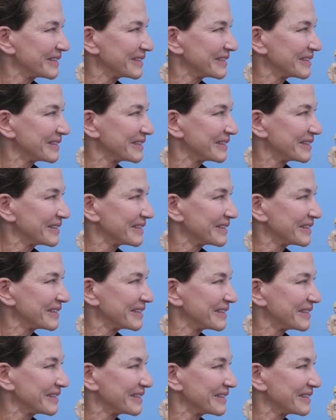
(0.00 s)

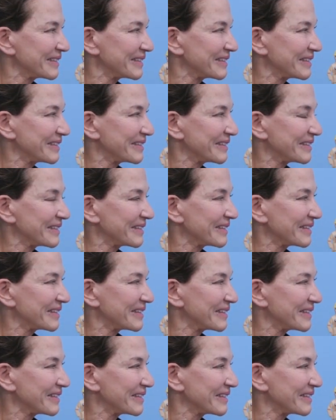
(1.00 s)

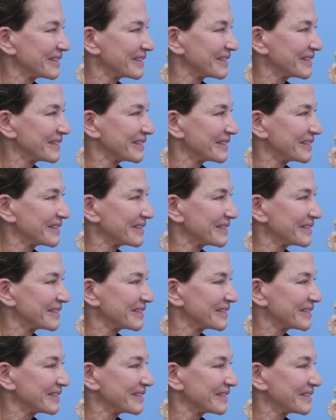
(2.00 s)

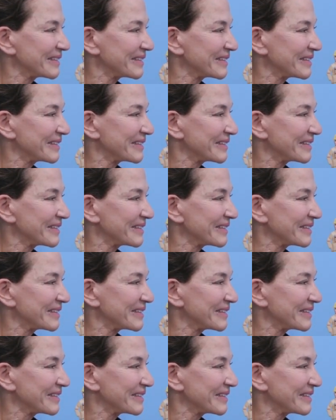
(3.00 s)
(silent)